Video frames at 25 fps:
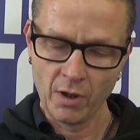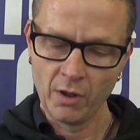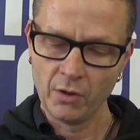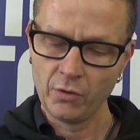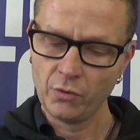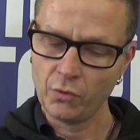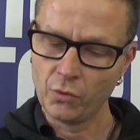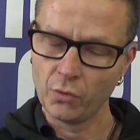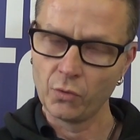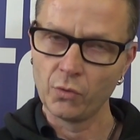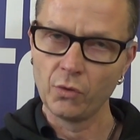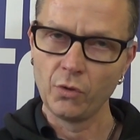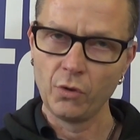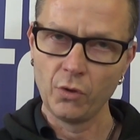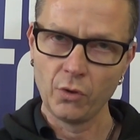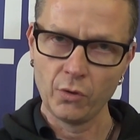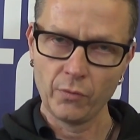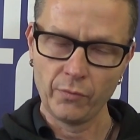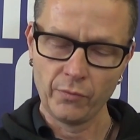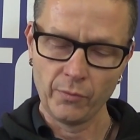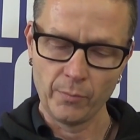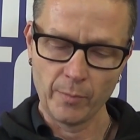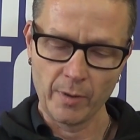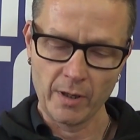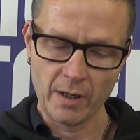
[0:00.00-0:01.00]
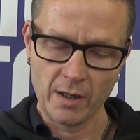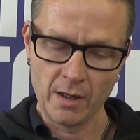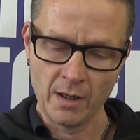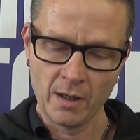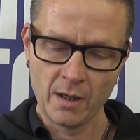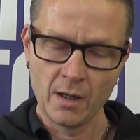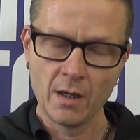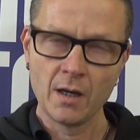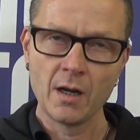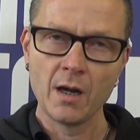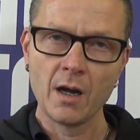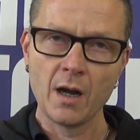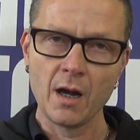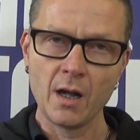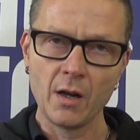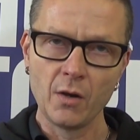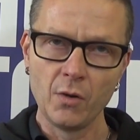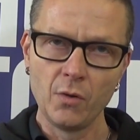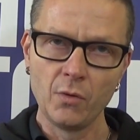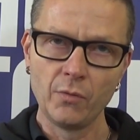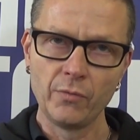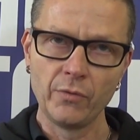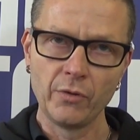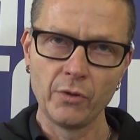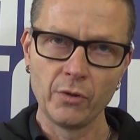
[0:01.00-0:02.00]
Don't look for me. I
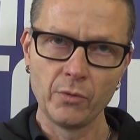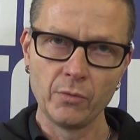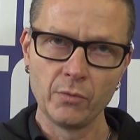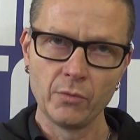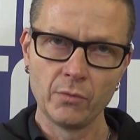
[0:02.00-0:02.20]
love you.